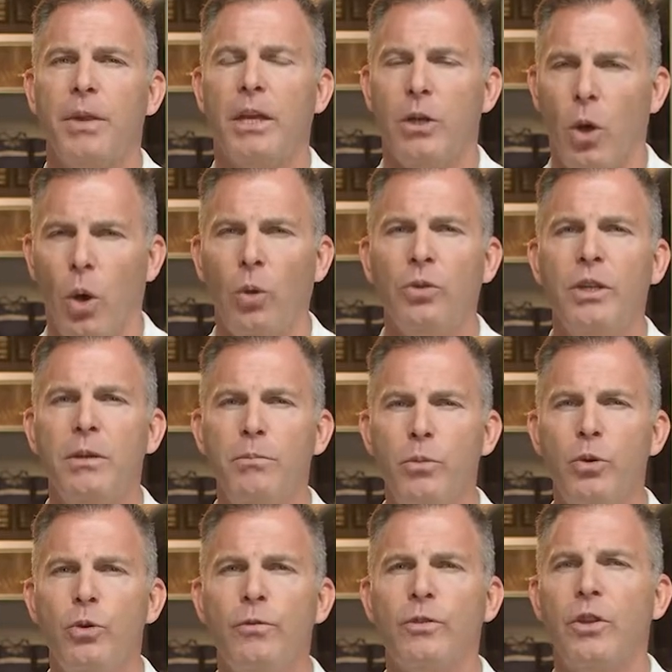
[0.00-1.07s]
and only
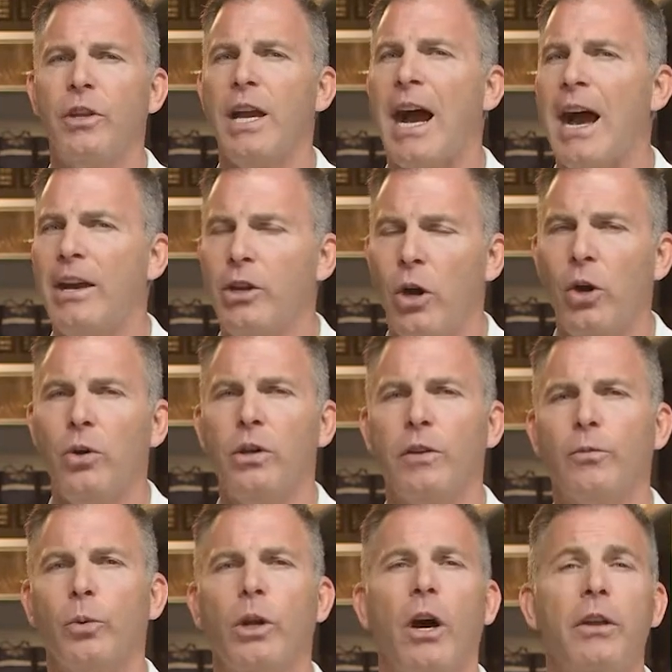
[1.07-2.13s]
move to the IO
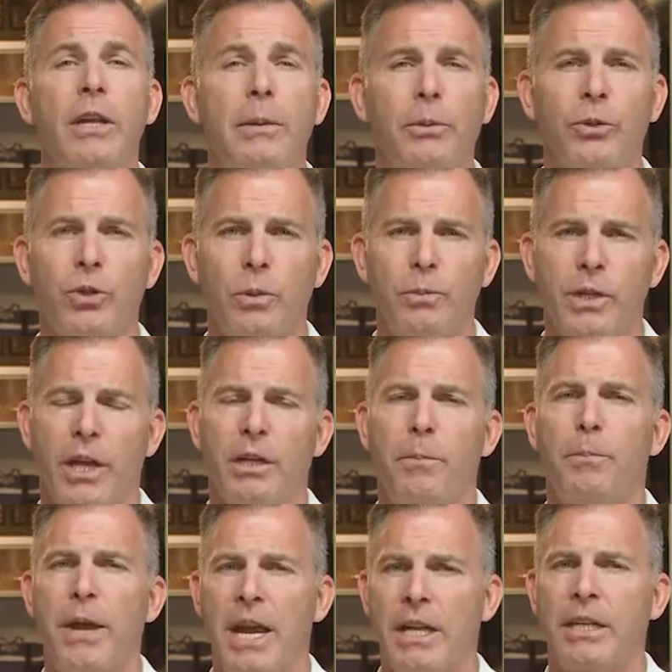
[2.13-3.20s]
if we're unable to obtain a
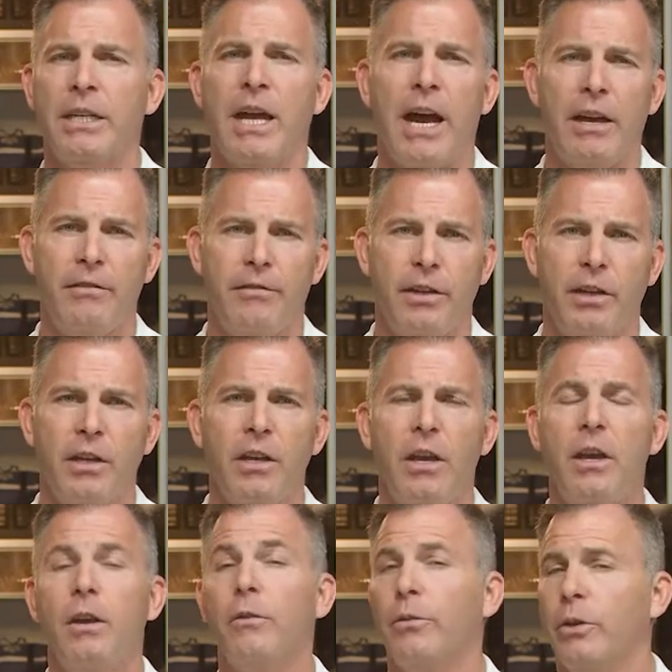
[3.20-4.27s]
patent IV
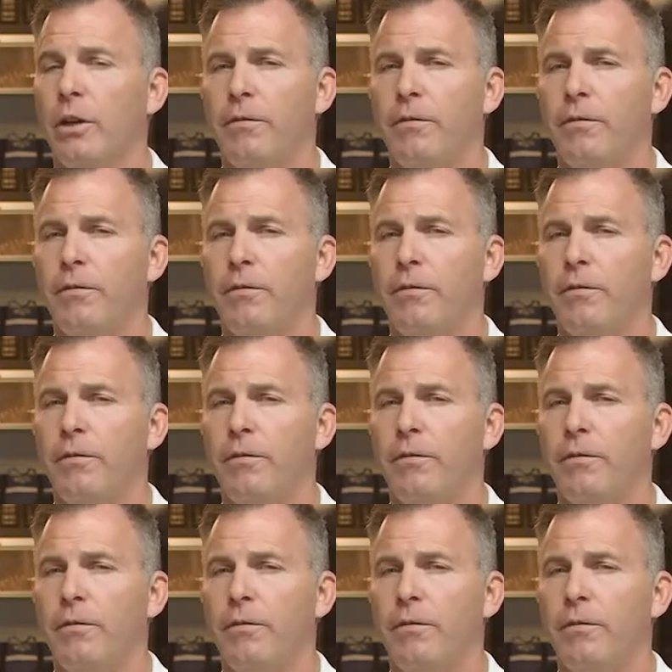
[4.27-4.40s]
for